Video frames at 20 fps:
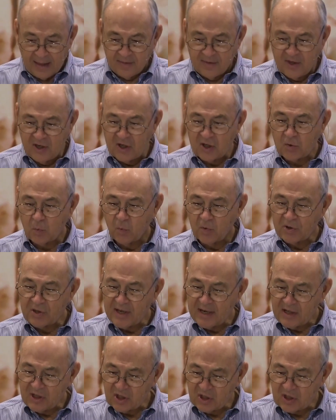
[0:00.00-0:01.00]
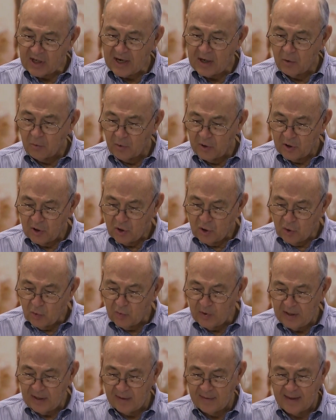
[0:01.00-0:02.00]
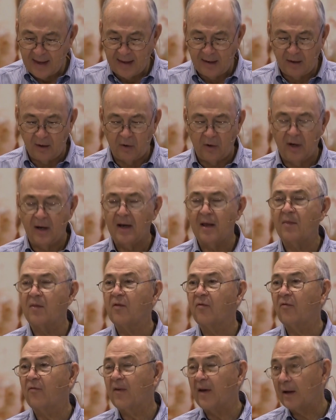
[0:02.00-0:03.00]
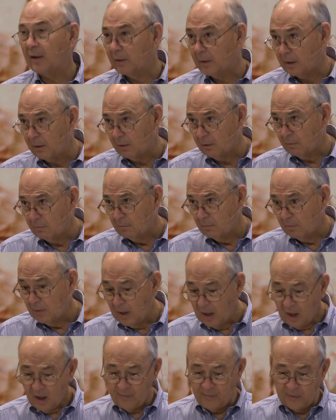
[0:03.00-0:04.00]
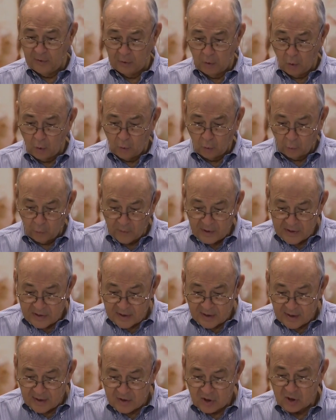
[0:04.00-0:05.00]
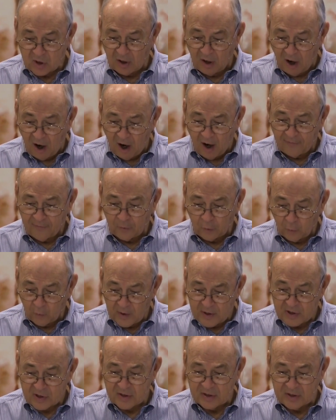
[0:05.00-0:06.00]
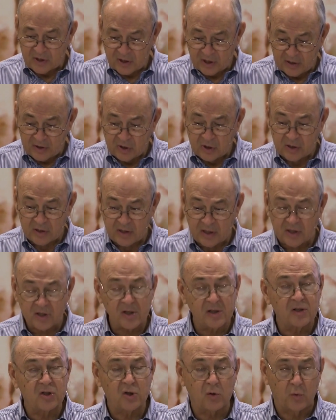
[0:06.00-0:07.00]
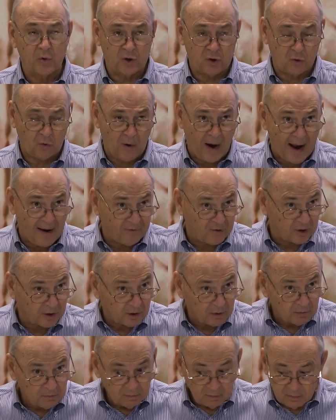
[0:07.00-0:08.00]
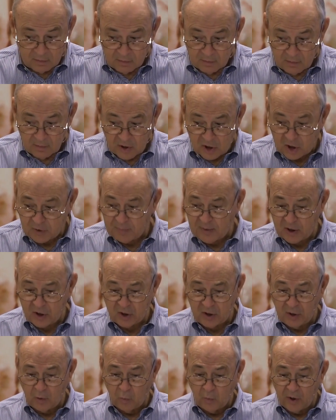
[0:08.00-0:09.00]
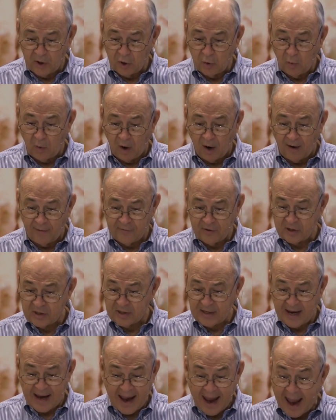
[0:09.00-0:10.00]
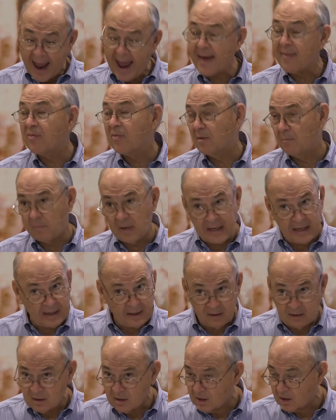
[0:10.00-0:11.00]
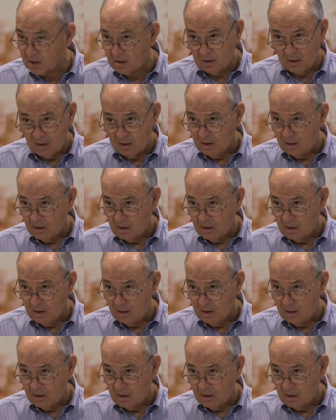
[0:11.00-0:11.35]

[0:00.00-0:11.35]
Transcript: This was a sacred duty in that era, and the failure of the local residents to offer rest and sustenance to a traveler, especially one who obviously had the means